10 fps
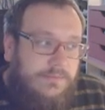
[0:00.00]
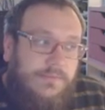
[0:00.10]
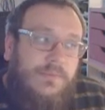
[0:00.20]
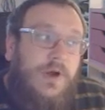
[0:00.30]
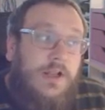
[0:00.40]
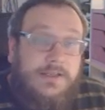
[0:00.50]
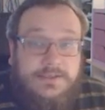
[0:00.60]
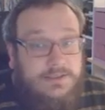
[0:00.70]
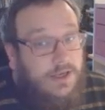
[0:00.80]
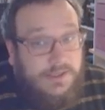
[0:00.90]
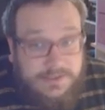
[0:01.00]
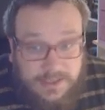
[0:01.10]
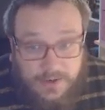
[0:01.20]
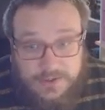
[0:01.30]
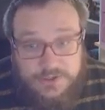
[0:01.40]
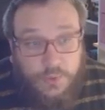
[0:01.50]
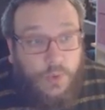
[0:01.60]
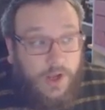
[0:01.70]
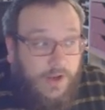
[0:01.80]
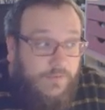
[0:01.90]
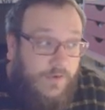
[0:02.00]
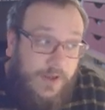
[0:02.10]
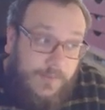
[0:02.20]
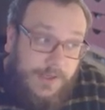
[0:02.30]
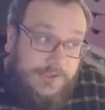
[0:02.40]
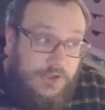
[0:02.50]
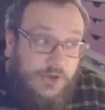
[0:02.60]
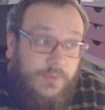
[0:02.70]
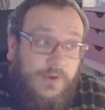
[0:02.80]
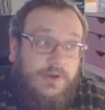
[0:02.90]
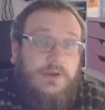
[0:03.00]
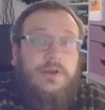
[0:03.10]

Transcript: well, it starts out as a wireframing document,